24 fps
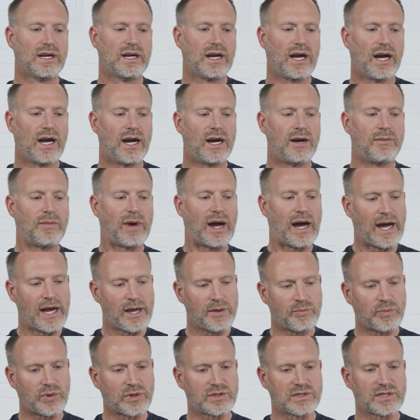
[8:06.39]
I
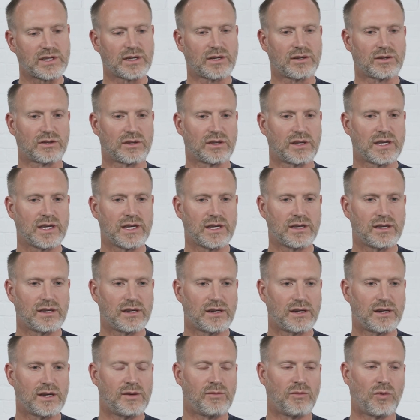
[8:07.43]
particularly
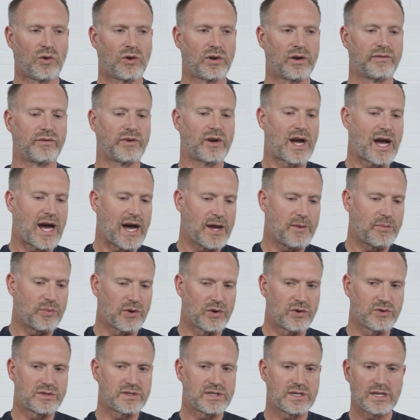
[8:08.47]
am more of a high
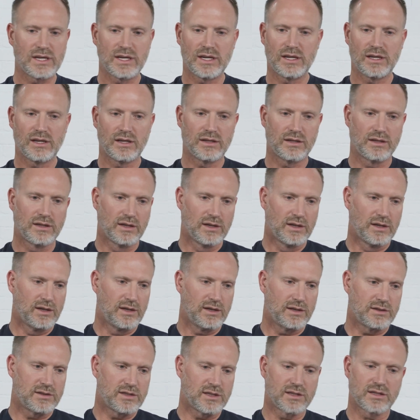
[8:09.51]
protein,
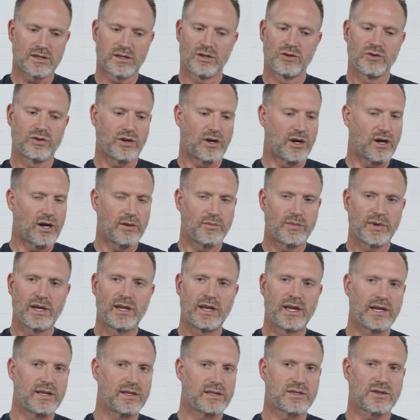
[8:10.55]
just low carb. And
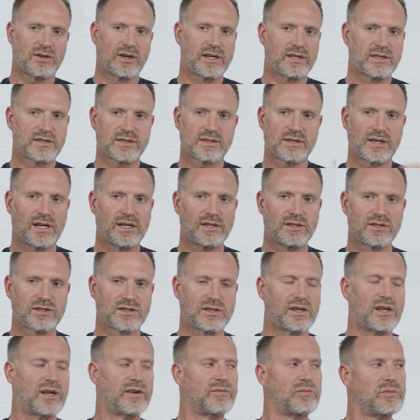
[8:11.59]
I just
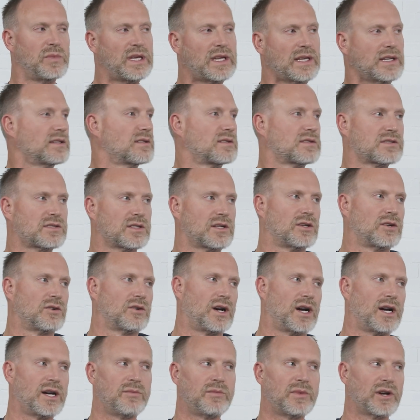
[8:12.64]
love meat. So
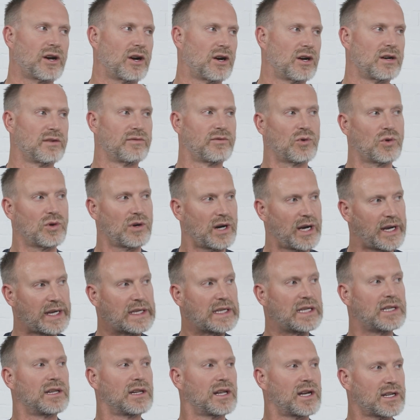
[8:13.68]
I'm a carnivore. I
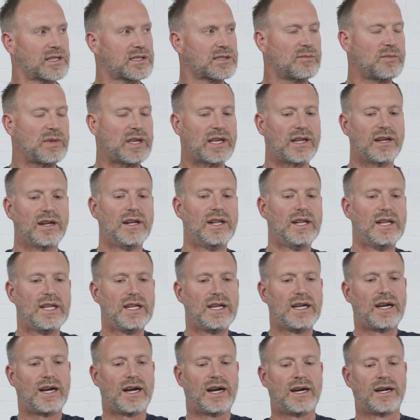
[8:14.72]
eat lots of meat.
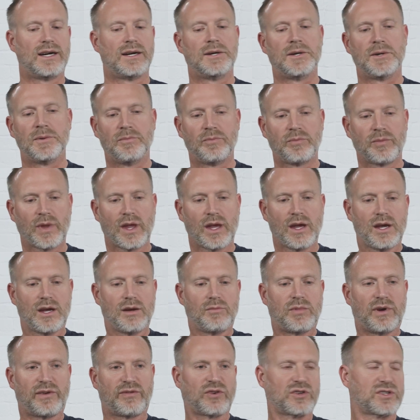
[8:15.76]

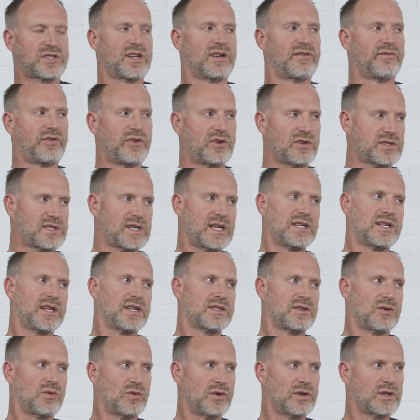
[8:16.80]
But for some folks, that
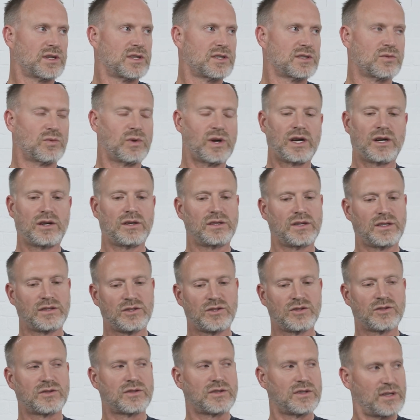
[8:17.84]
doesn't work as well.
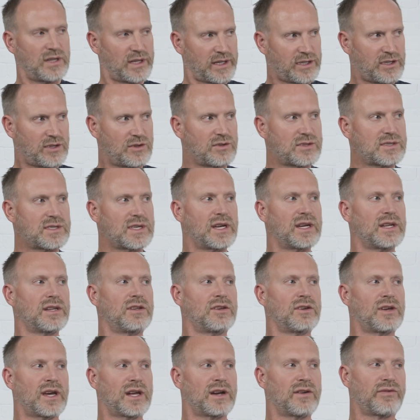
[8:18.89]
Like you said,
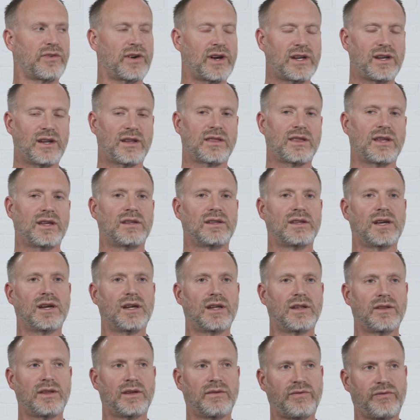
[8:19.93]
you got to find the thing
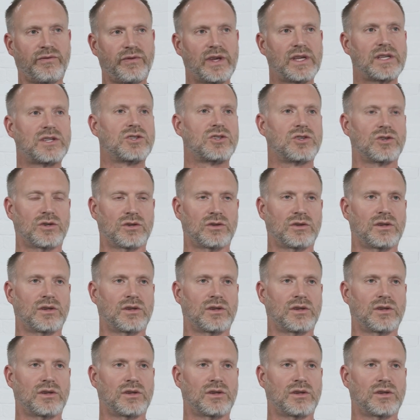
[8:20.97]
that fits your